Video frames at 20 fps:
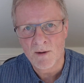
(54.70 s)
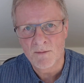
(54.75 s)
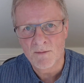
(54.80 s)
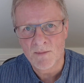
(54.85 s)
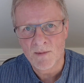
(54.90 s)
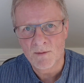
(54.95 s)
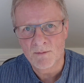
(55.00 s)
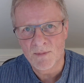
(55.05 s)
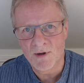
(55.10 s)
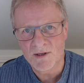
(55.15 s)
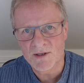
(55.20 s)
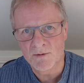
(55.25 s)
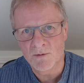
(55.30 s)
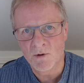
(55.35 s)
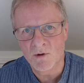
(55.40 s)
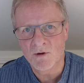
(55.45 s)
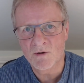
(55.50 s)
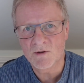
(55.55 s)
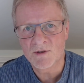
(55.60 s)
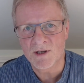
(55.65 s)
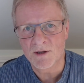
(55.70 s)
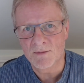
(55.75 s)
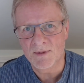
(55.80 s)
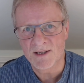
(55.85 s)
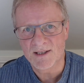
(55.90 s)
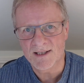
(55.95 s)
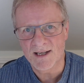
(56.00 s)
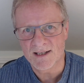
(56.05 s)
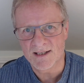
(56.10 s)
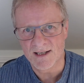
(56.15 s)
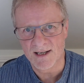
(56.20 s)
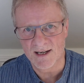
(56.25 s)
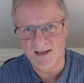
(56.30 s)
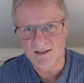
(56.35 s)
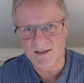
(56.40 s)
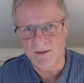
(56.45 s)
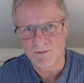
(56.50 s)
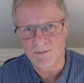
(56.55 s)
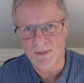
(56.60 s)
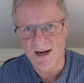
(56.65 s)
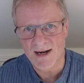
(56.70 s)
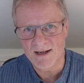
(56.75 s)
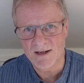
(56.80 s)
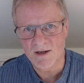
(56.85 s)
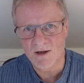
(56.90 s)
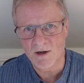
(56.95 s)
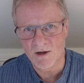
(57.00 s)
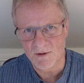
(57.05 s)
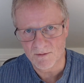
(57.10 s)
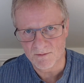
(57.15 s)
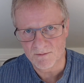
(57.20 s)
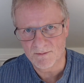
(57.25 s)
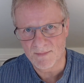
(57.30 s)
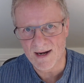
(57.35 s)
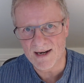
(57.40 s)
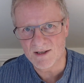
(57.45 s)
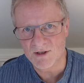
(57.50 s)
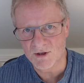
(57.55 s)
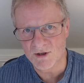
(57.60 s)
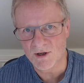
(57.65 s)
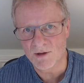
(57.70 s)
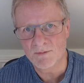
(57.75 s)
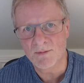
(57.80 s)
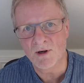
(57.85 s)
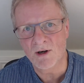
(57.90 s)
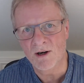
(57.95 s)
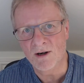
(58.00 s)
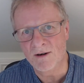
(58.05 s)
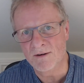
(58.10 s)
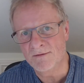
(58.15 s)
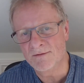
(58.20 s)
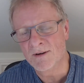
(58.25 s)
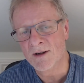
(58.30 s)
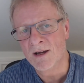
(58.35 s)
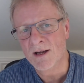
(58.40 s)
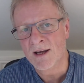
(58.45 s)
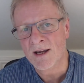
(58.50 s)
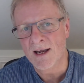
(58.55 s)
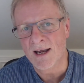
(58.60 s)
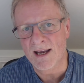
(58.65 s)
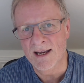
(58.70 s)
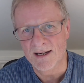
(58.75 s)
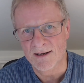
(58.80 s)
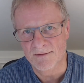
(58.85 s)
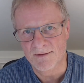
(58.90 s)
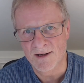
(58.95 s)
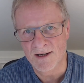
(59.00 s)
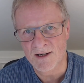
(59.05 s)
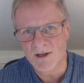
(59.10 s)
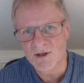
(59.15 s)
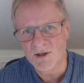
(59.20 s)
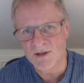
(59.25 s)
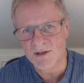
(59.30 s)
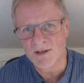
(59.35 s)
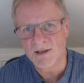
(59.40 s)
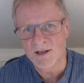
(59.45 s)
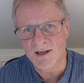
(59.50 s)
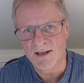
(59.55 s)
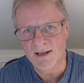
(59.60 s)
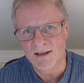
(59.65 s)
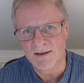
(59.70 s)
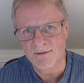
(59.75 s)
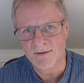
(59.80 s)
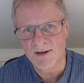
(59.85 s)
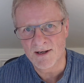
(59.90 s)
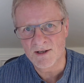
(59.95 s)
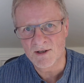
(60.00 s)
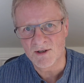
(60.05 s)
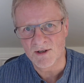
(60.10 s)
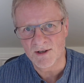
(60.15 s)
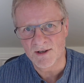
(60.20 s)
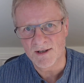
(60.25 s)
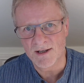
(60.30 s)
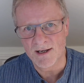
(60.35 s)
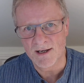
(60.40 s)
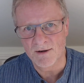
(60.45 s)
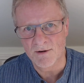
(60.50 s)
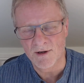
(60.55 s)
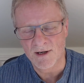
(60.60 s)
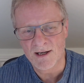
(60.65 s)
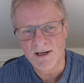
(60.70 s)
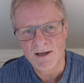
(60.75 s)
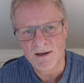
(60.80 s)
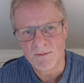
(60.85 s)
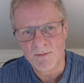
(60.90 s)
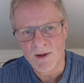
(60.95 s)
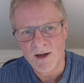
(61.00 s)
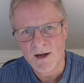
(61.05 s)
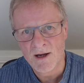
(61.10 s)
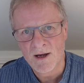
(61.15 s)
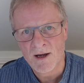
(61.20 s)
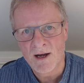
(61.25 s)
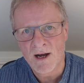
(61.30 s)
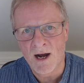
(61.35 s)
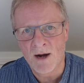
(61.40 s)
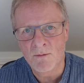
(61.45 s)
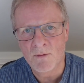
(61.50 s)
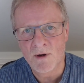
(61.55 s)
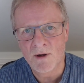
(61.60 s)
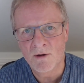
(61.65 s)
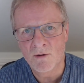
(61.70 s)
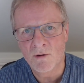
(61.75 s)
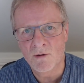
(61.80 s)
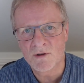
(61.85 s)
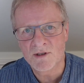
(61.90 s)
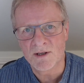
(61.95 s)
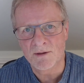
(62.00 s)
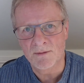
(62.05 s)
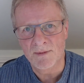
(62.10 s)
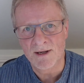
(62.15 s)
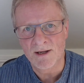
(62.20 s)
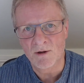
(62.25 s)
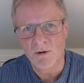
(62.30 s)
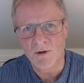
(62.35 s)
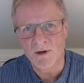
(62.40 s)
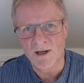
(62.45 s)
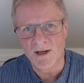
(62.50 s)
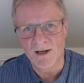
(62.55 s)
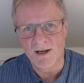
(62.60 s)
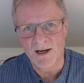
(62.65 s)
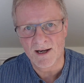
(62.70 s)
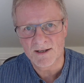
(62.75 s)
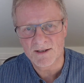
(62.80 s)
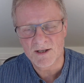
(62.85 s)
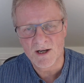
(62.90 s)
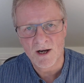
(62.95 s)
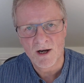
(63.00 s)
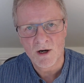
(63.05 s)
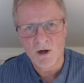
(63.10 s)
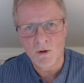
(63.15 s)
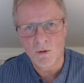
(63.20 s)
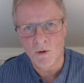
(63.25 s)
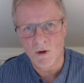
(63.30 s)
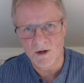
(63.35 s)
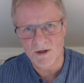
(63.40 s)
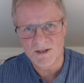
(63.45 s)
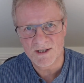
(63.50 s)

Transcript: but it will also be set against a backdrop of innovation and innovation theory. And we'll also be looking at quality